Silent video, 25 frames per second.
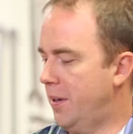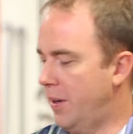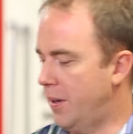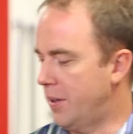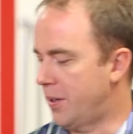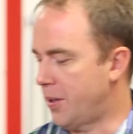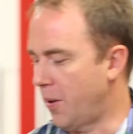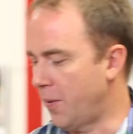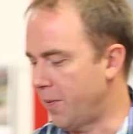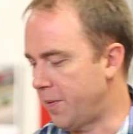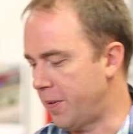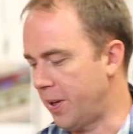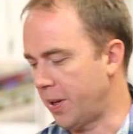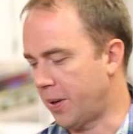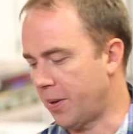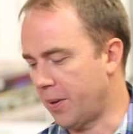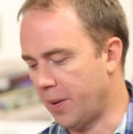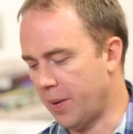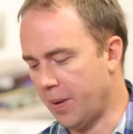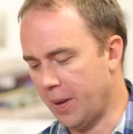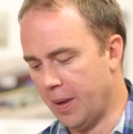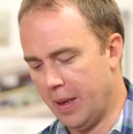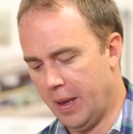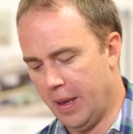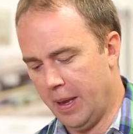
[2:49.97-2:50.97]
to your tow
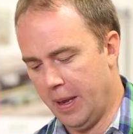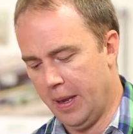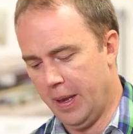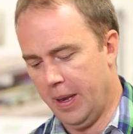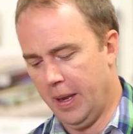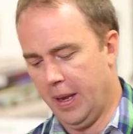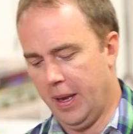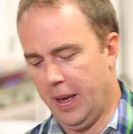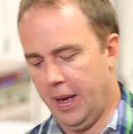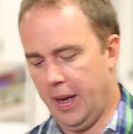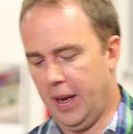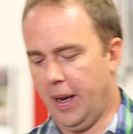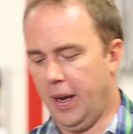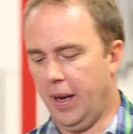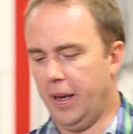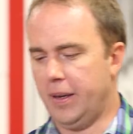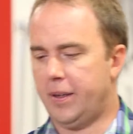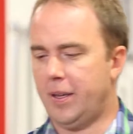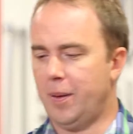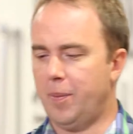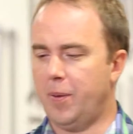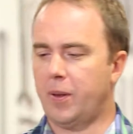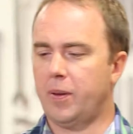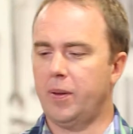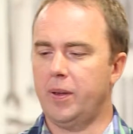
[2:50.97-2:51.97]
vehicle.
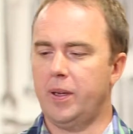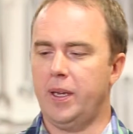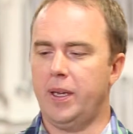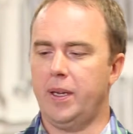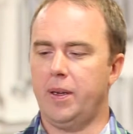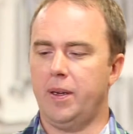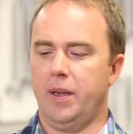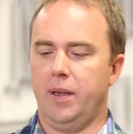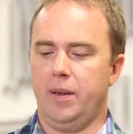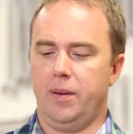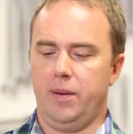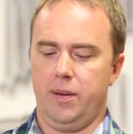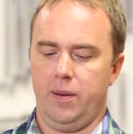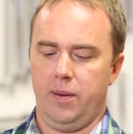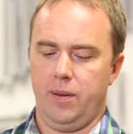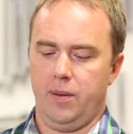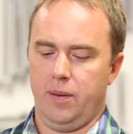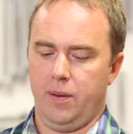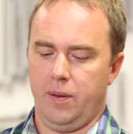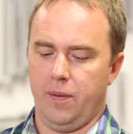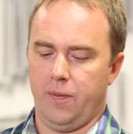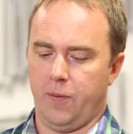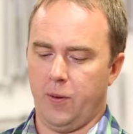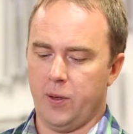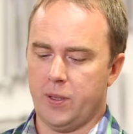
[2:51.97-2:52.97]
Typically,
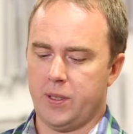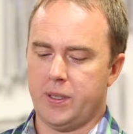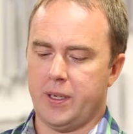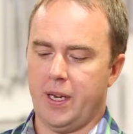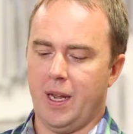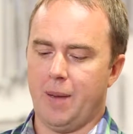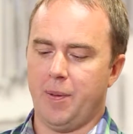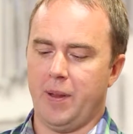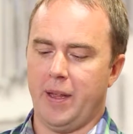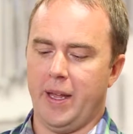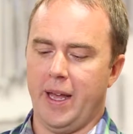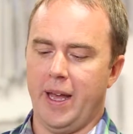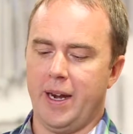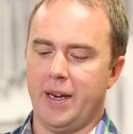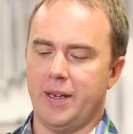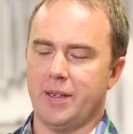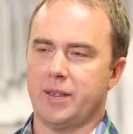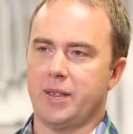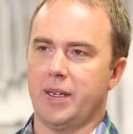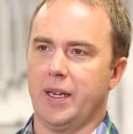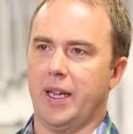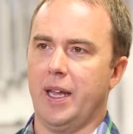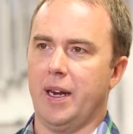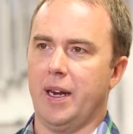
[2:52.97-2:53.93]
the first step of that is to